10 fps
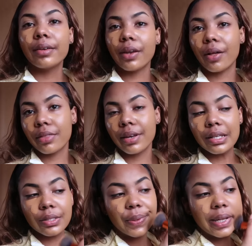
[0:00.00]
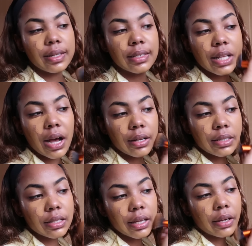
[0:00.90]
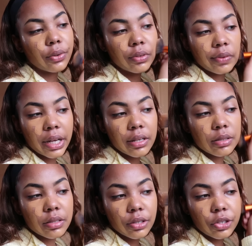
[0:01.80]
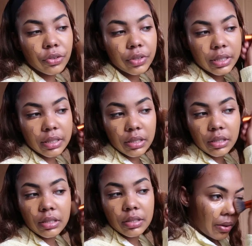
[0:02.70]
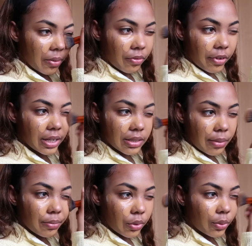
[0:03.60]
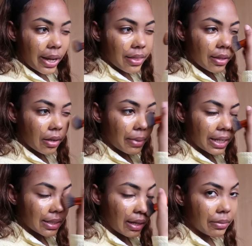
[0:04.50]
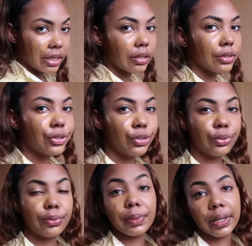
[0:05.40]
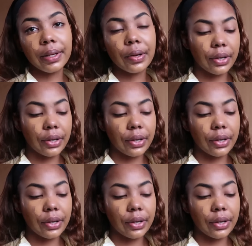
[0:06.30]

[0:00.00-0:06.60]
Now, the next one is how to get over insecurities. For example, I think my tummy is too big.